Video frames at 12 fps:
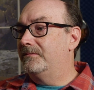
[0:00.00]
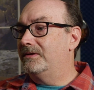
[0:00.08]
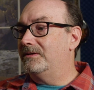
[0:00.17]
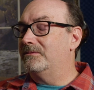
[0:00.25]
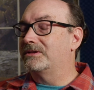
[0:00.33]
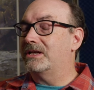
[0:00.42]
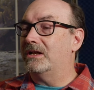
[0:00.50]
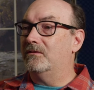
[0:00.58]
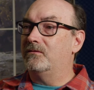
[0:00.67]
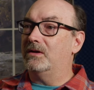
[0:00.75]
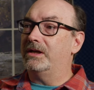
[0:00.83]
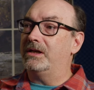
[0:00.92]
It was kind
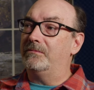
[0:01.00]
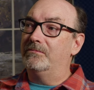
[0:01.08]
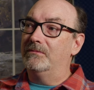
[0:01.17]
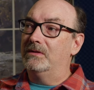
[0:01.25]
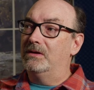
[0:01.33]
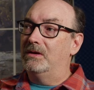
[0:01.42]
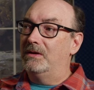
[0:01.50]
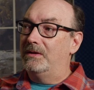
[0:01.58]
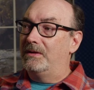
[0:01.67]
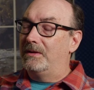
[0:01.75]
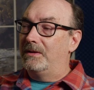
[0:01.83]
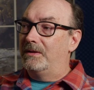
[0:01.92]
of funny.
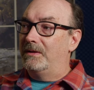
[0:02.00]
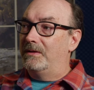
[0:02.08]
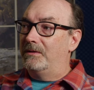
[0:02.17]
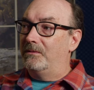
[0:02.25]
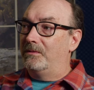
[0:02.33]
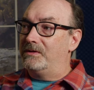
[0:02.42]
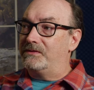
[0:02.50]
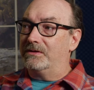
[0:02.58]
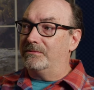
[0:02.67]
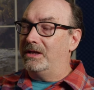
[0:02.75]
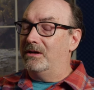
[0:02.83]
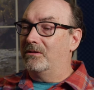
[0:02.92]
We
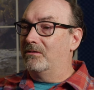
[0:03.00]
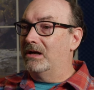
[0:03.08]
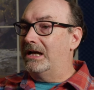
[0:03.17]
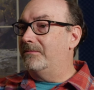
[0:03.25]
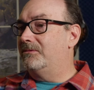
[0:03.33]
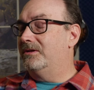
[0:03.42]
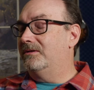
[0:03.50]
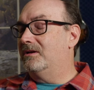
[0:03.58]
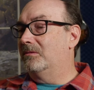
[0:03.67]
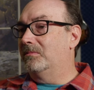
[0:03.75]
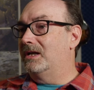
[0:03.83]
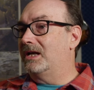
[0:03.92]
somehow grabbed
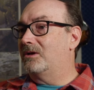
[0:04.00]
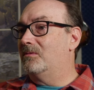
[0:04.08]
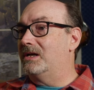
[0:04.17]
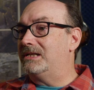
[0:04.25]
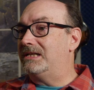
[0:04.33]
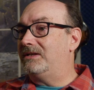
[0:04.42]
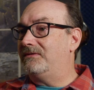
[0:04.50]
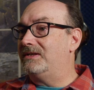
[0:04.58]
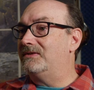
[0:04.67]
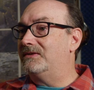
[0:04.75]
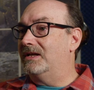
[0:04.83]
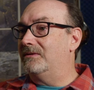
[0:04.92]
our black and white
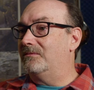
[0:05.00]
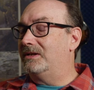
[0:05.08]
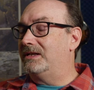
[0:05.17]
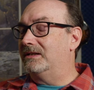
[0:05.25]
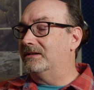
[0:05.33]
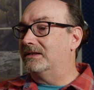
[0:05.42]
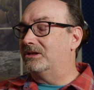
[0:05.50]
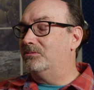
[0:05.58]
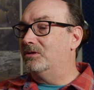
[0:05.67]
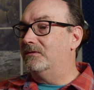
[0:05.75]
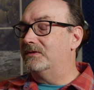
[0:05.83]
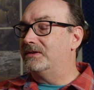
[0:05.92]
TV set. We didn't let the
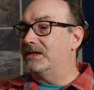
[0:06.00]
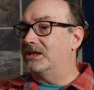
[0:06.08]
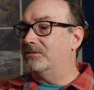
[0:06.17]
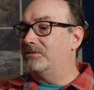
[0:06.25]
movers take the